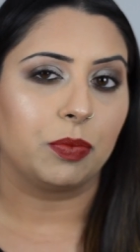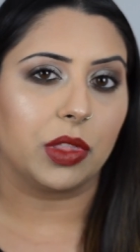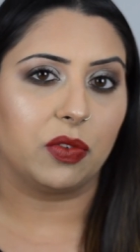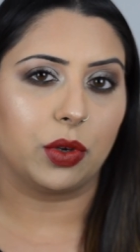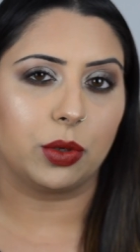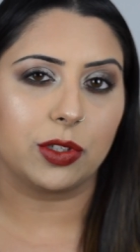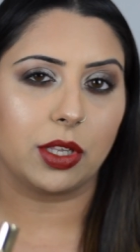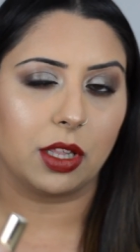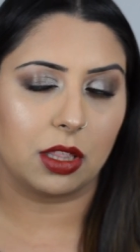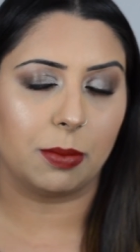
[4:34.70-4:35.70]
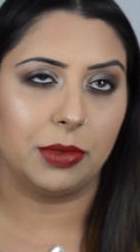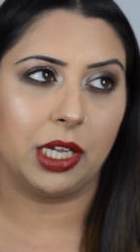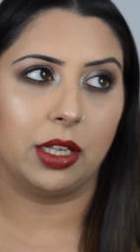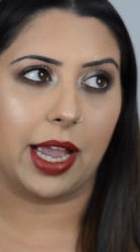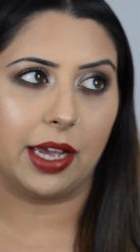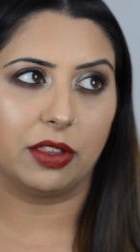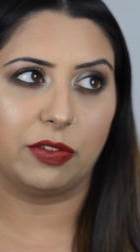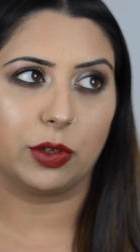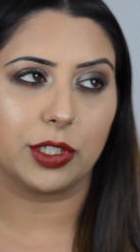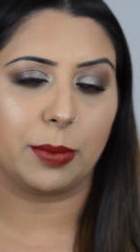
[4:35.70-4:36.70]
the photos on the thumbnail and the
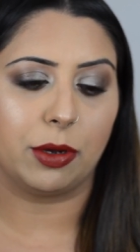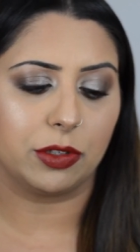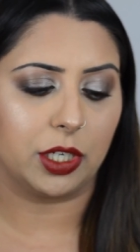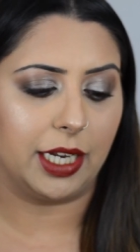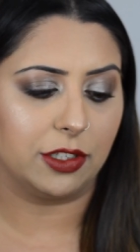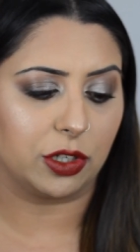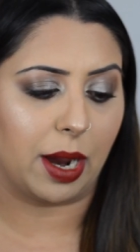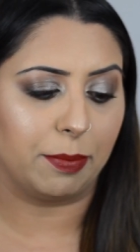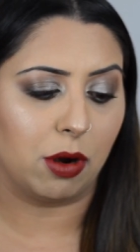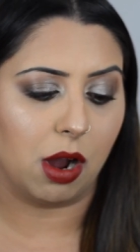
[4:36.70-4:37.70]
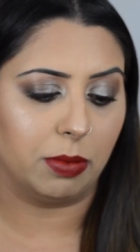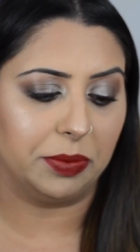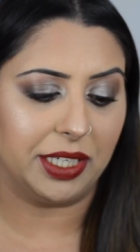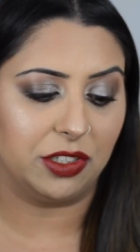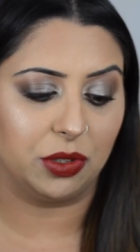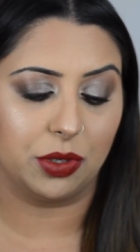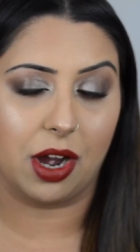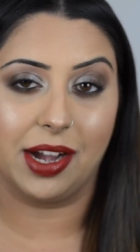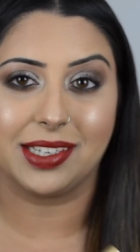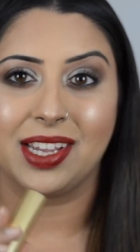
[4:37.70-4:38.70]
photos I post on Instagram probably do
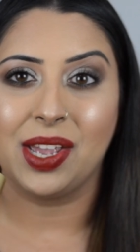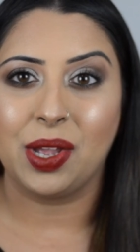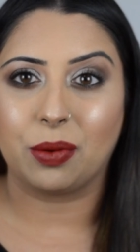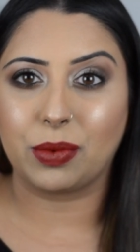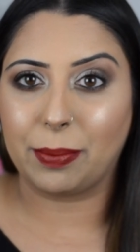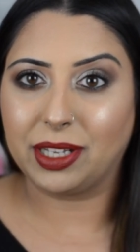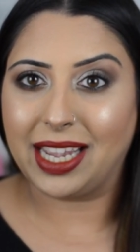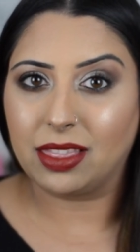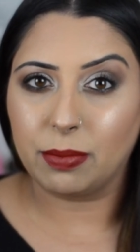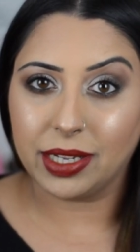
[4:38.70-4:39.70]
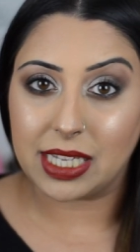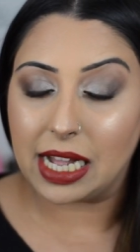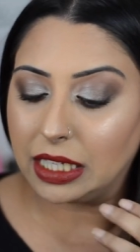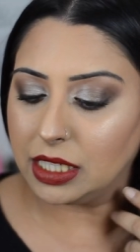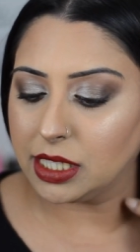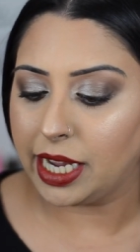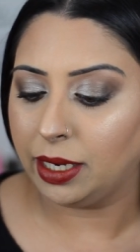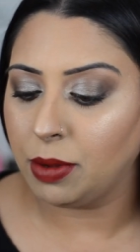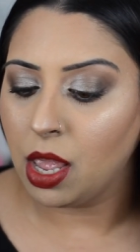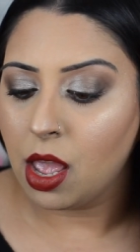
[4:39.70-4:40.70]
not replicate them exactly the
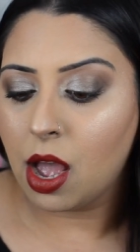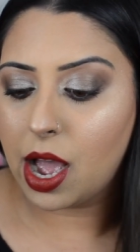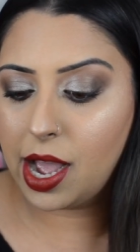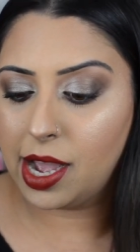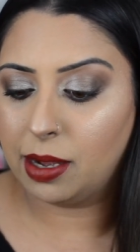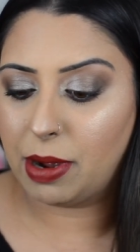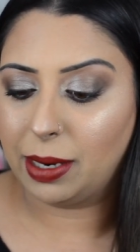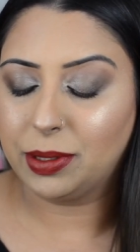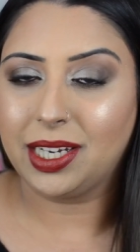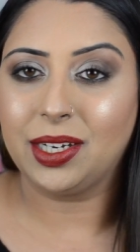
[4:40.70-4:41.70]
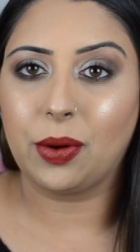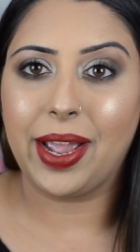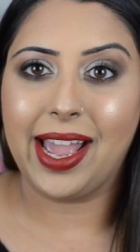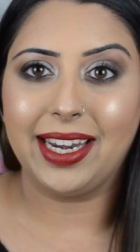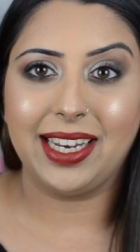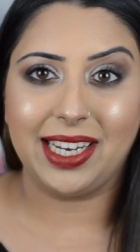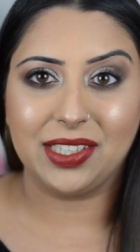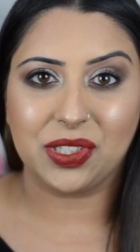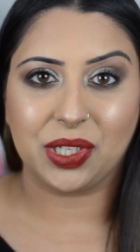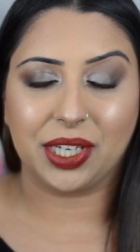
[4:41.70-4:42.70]
same. I'm gonna go ahead and
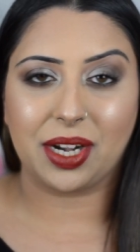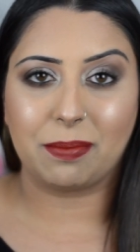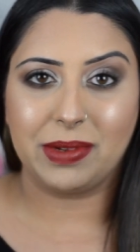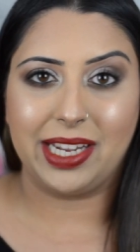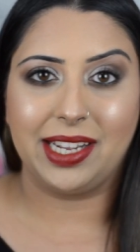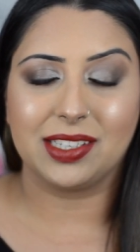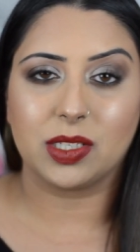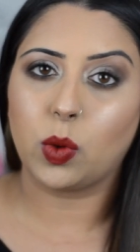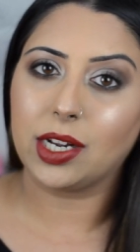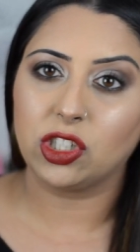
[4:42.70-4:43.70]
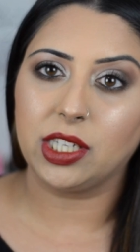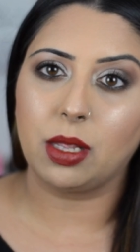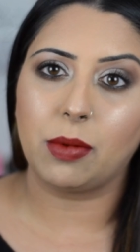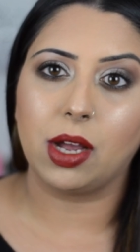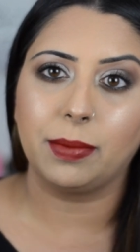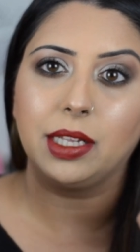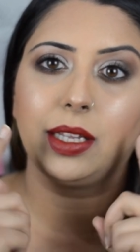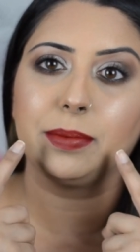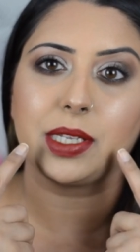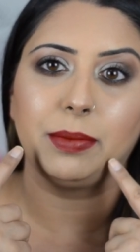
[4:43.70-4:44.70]
insert me swatching them on my
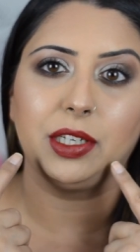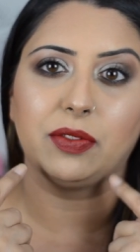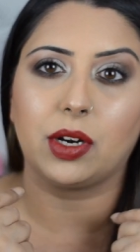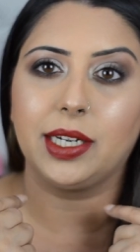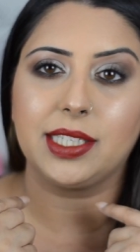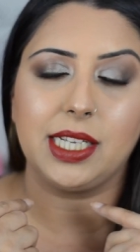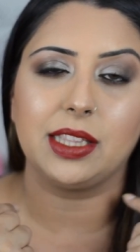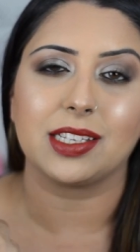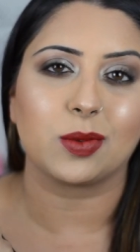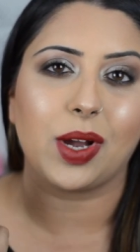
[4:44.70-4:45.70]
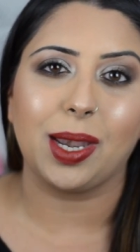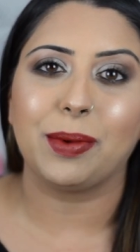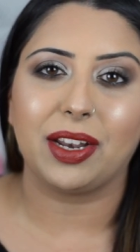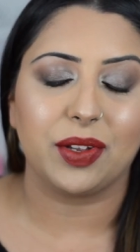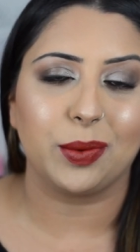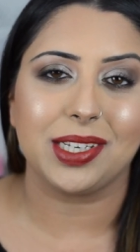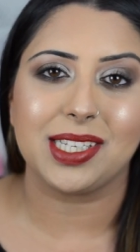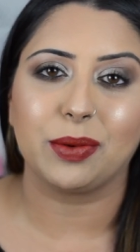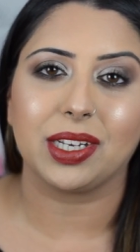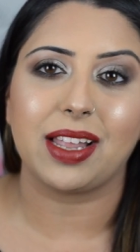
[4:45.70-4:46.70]
lips. I mean, you've already seen this one, but if you want to
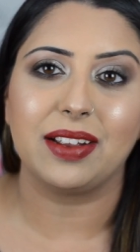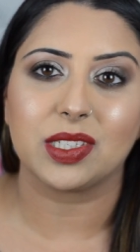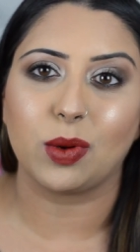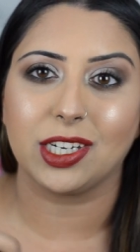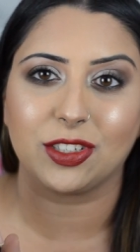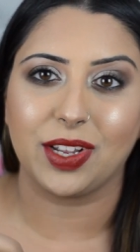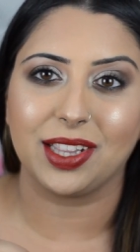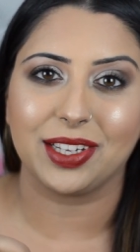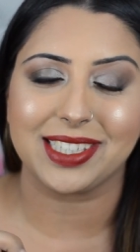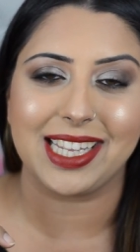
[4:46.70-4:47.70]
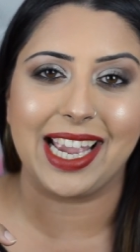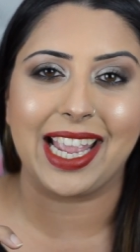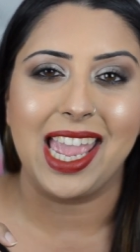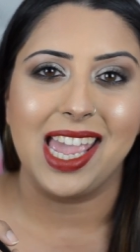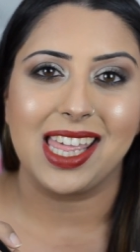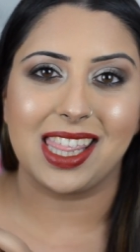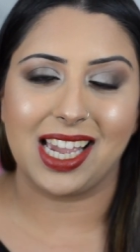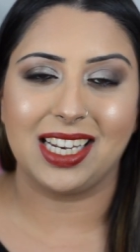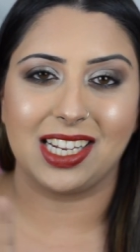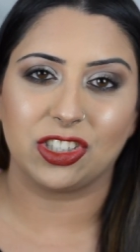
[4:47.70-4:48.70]
see what a live swatch of it looks like,
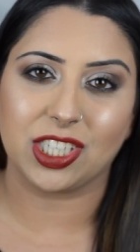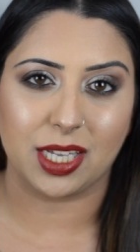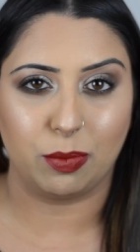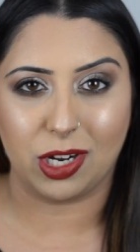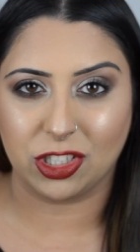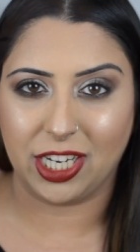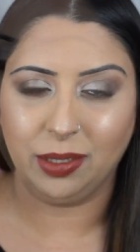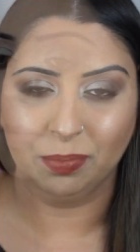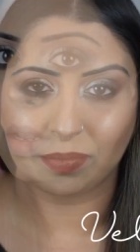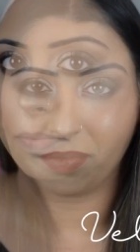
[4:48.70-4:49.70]
then just keep watching.